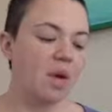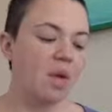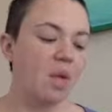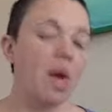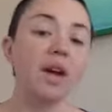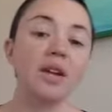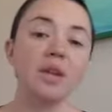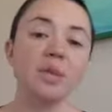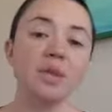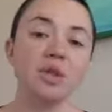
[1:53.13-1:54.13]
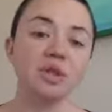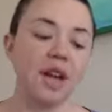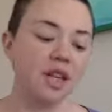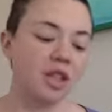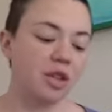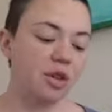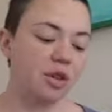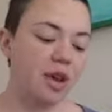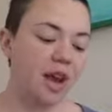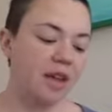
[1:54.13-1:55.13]
What would you like to
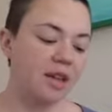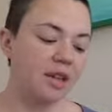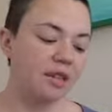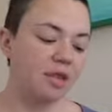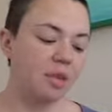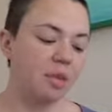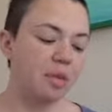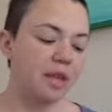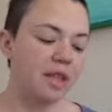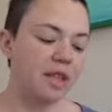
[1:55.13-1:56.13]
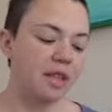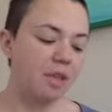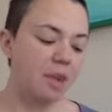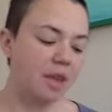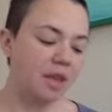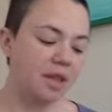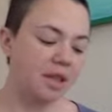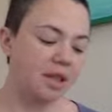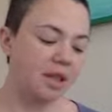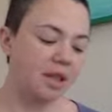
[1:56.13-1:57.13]
create from a place of
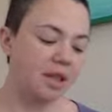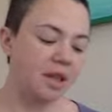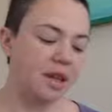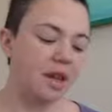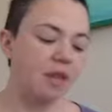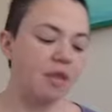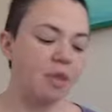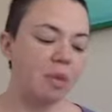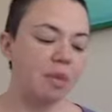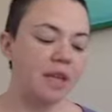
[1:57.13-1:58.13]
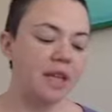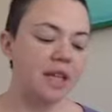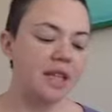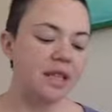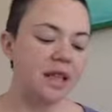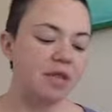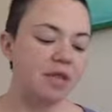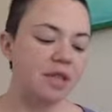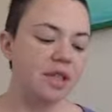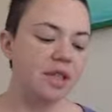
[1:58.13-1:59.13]
abundance, from a place of
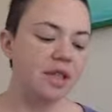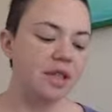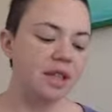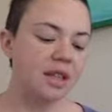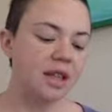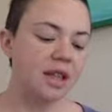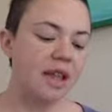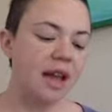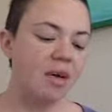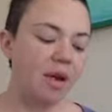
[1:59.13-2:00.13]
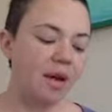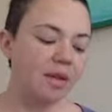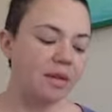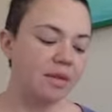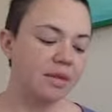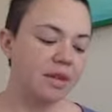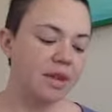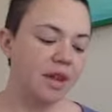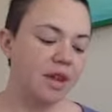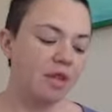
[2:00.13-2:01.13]
resilient allowing,
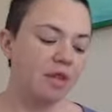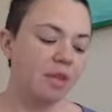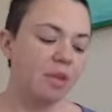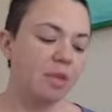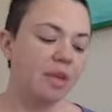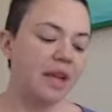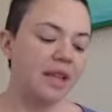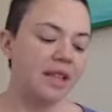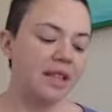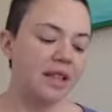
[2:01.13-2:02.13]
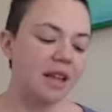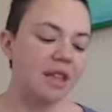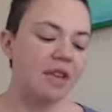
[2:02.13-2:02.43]
from a place of